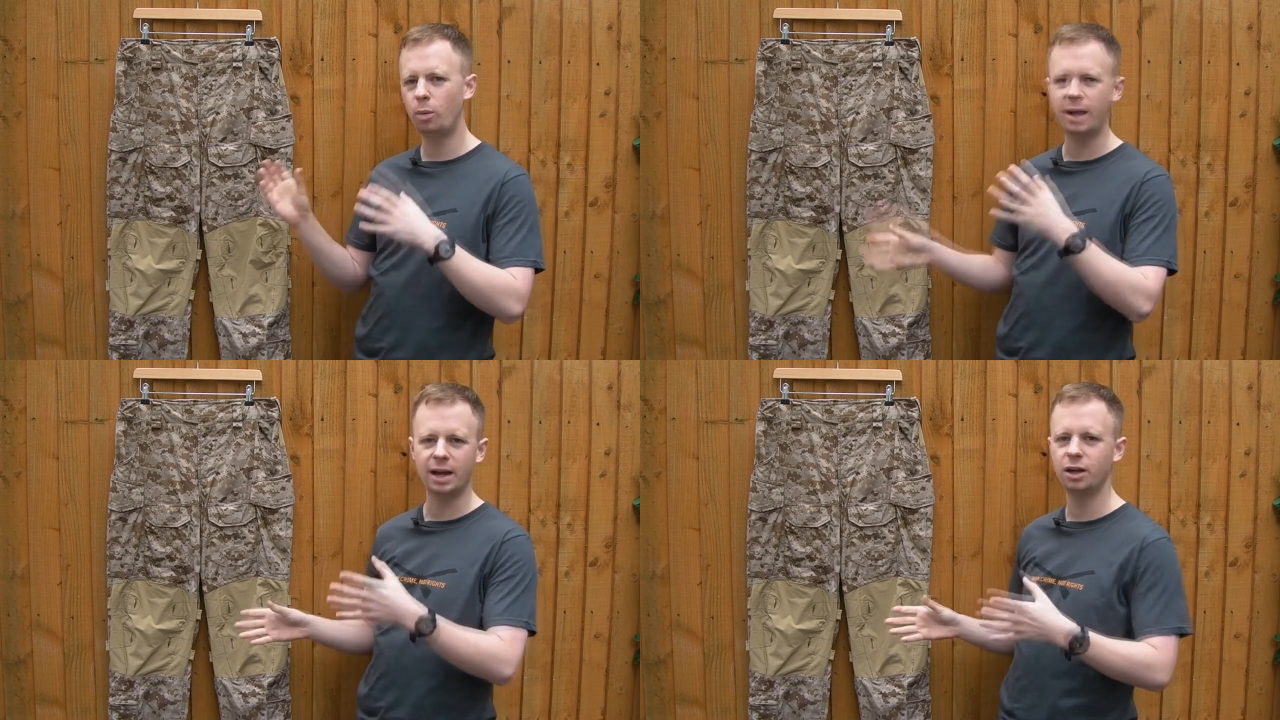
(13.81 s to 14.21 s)

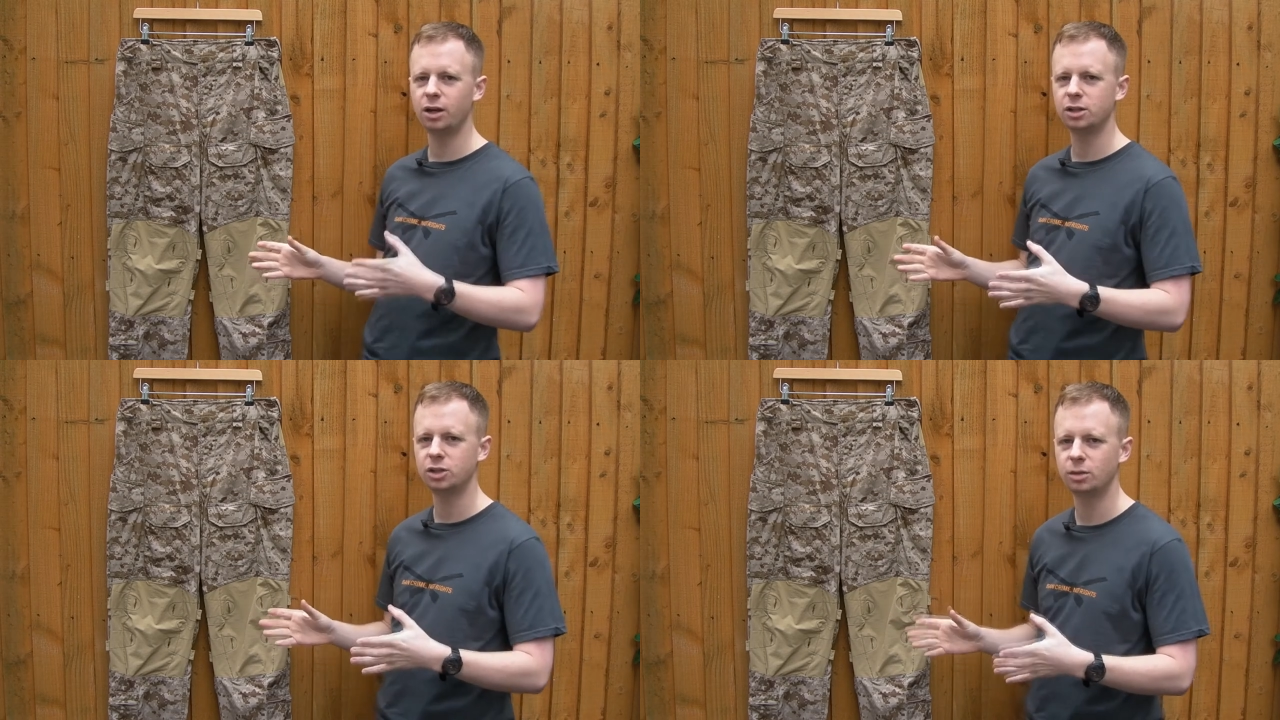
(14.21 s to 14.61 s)
combat
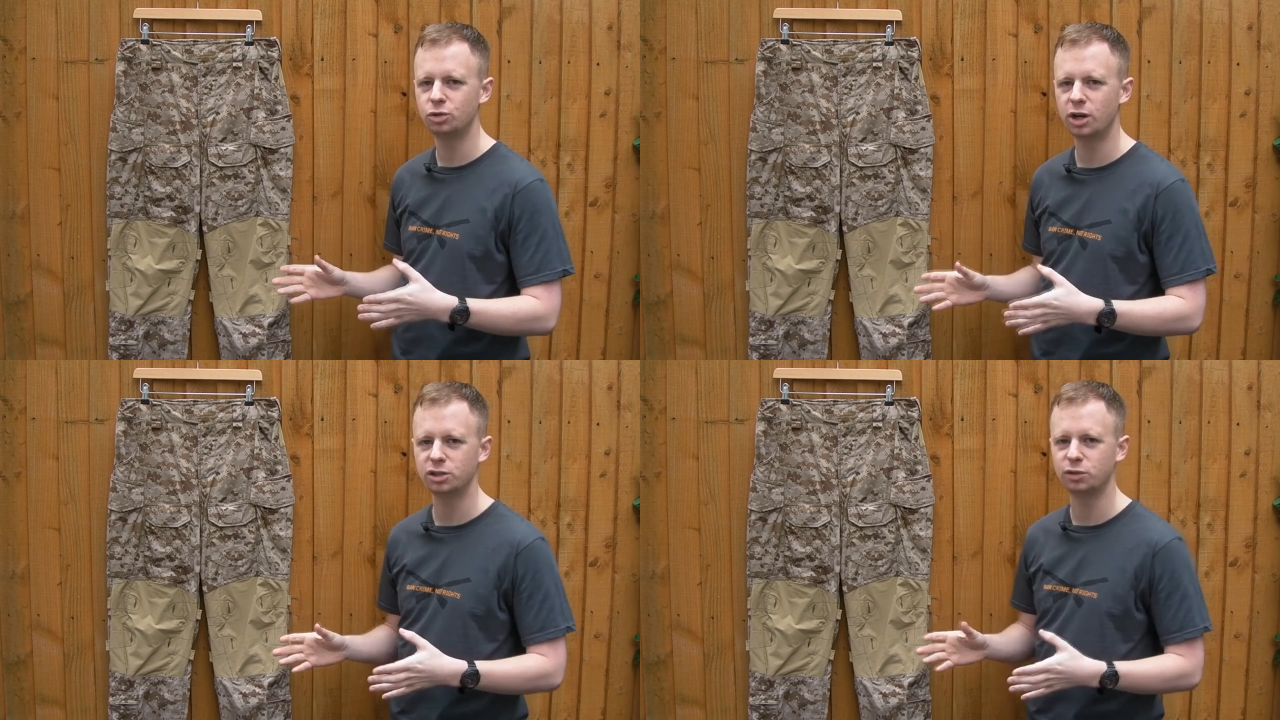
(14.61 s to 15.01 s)
cut
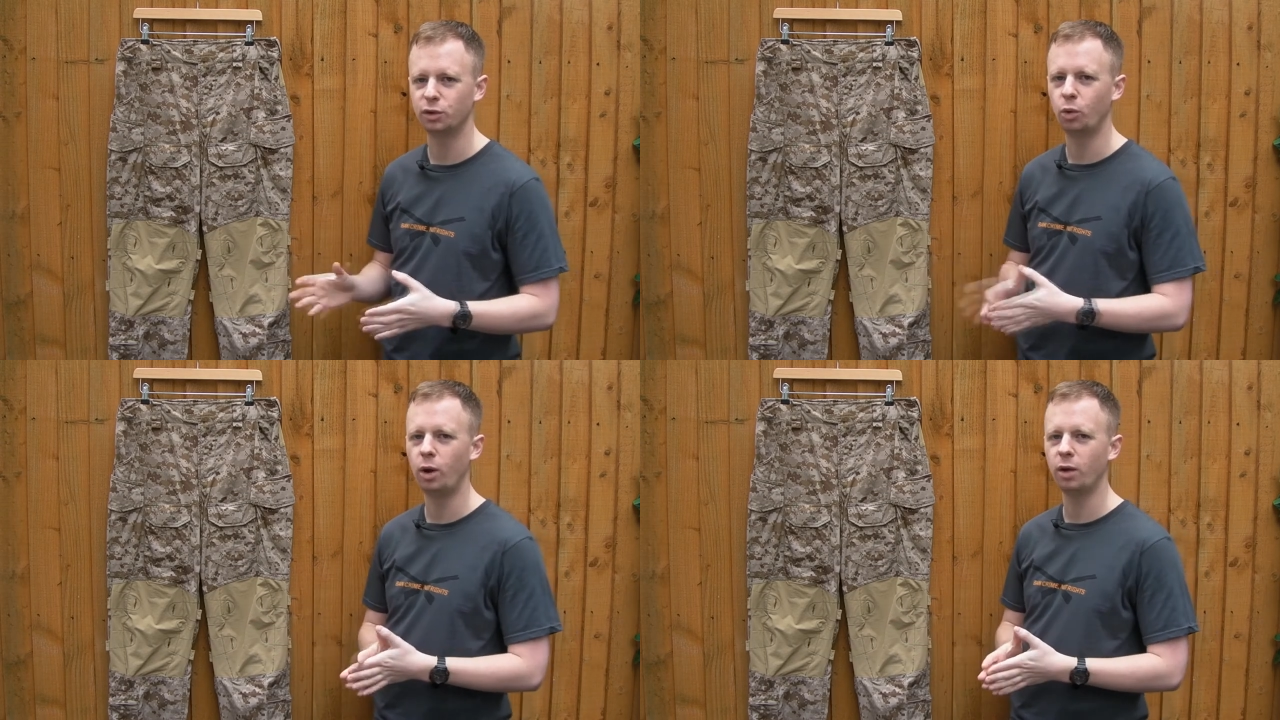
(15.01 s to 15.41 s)
type
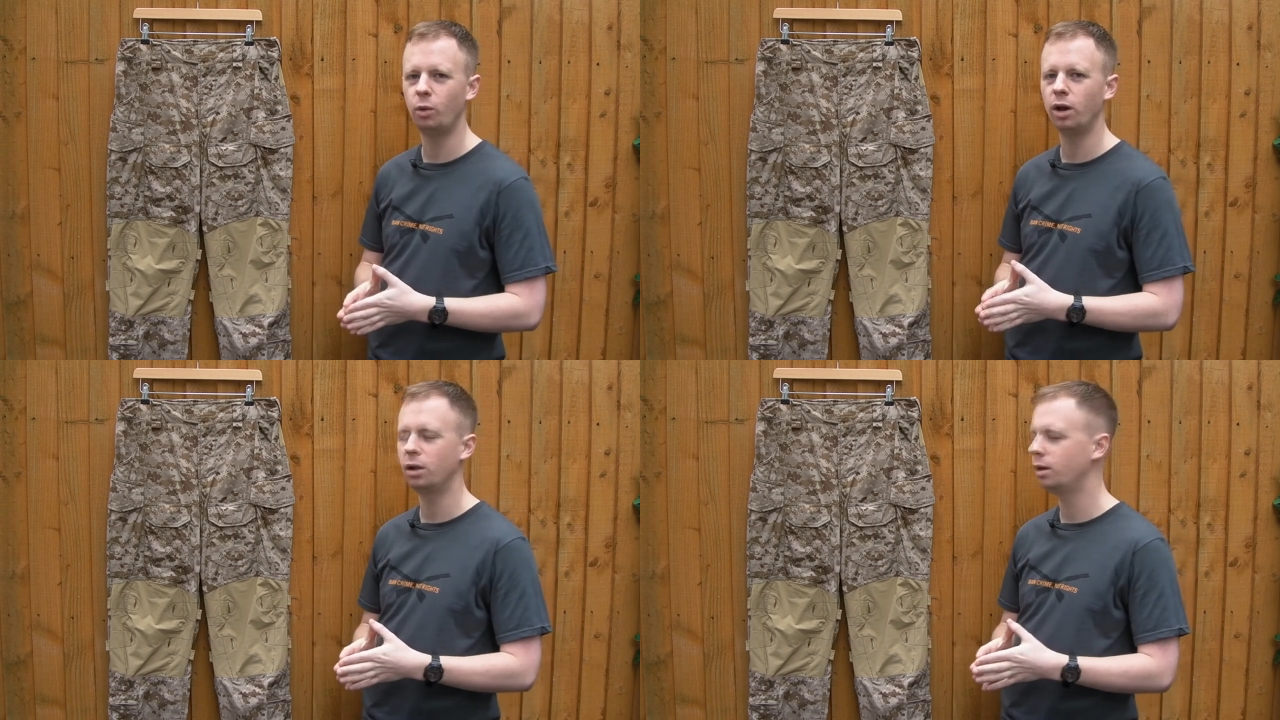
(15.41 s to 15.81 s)
trousers for quite
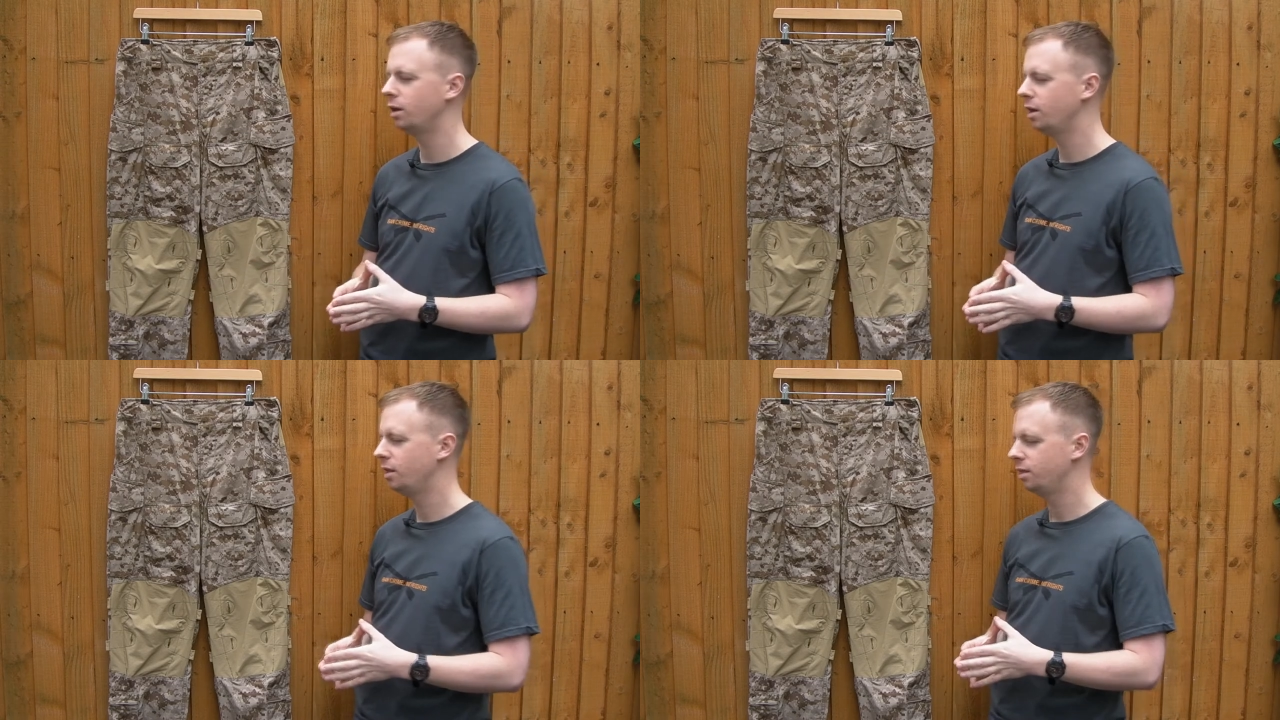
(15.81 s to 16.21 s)
a
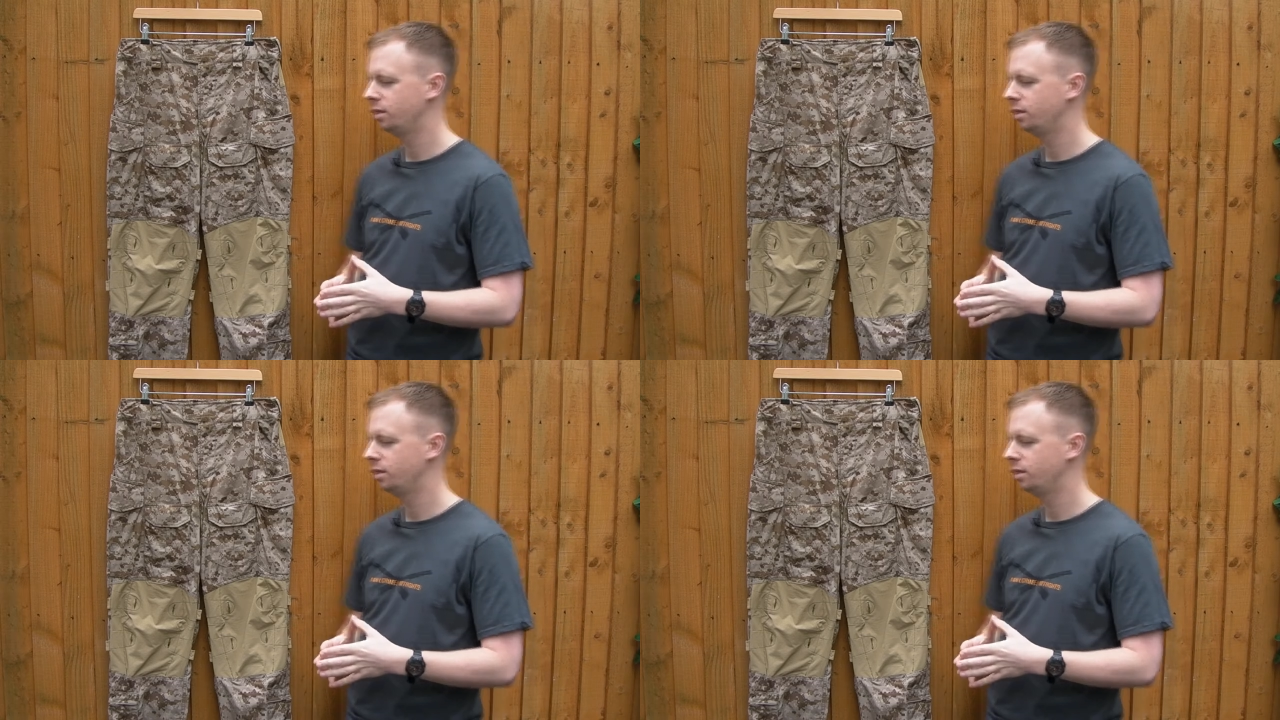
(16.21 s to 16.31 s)
while.